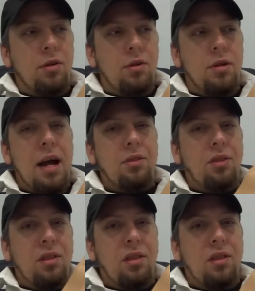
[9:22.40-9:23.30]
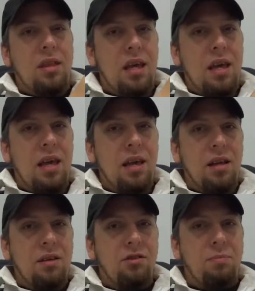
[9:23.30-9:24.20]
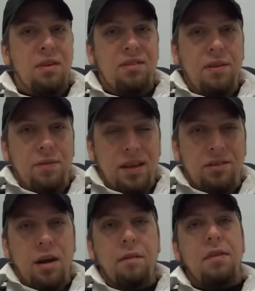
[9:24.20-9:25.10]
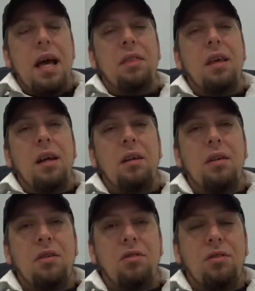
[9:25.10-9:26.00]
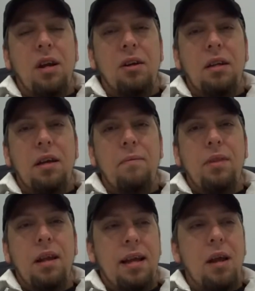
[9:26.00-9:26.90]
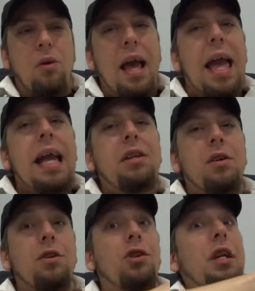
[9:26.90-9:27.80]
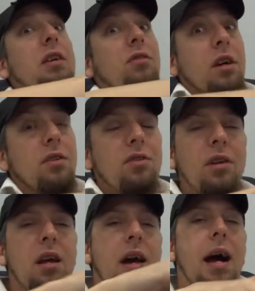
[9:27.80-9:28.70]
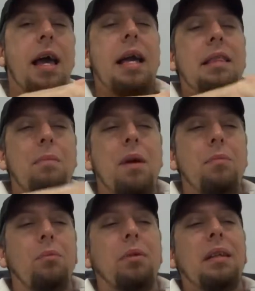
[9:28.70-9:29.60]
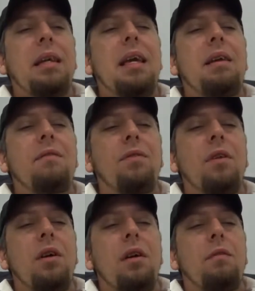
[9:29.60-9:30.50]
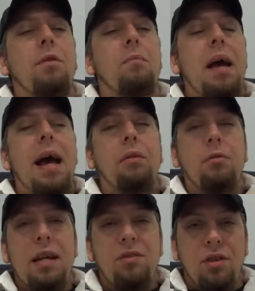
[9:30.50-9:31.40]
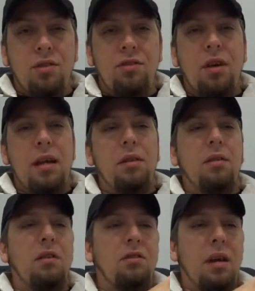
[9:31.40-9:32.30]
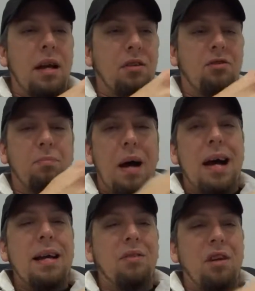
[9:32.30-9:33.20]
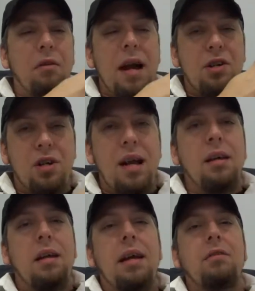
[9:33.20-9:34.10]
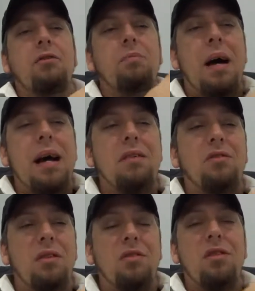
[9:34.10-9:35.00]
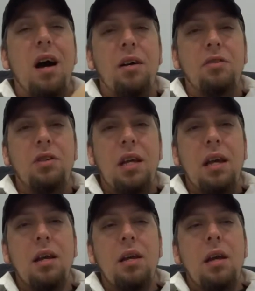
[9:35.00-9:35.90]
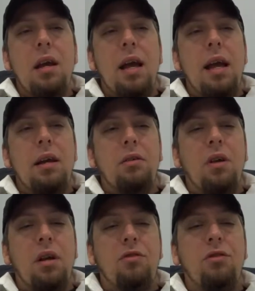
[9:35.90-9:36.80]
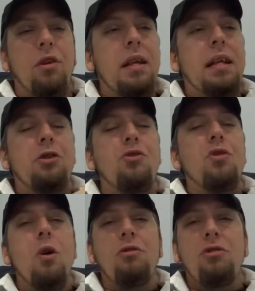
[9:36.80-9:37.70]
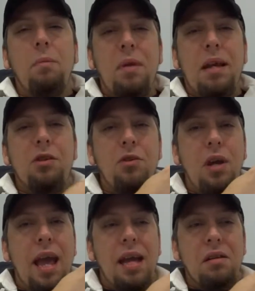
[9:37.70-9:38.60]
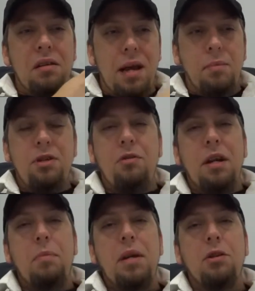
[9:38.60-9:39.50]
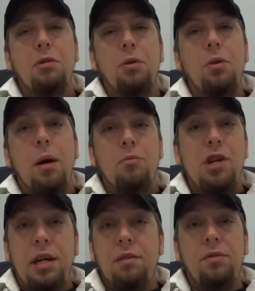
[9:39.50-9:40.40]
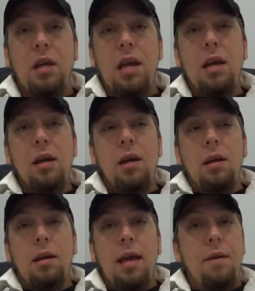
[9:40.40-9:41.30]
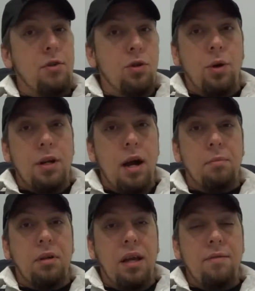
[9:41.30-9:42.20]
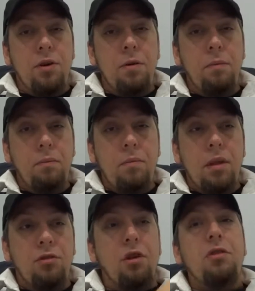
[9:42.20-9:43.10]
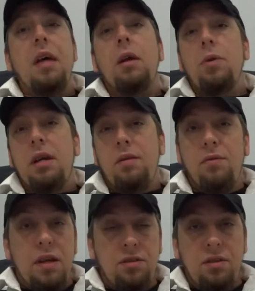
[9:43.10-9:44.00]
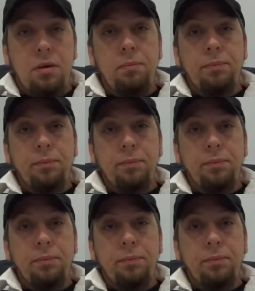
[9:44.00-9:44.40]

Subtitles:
Not the specifics of that thing necessarily. Like, I don't hate Jesus. I hate that people believe for bad reasons. I despise irrationality. I despise dishonesty. And asserting that you know something that you can't demonstrate to be true objectively, even to a non-believer, such that it would convince them,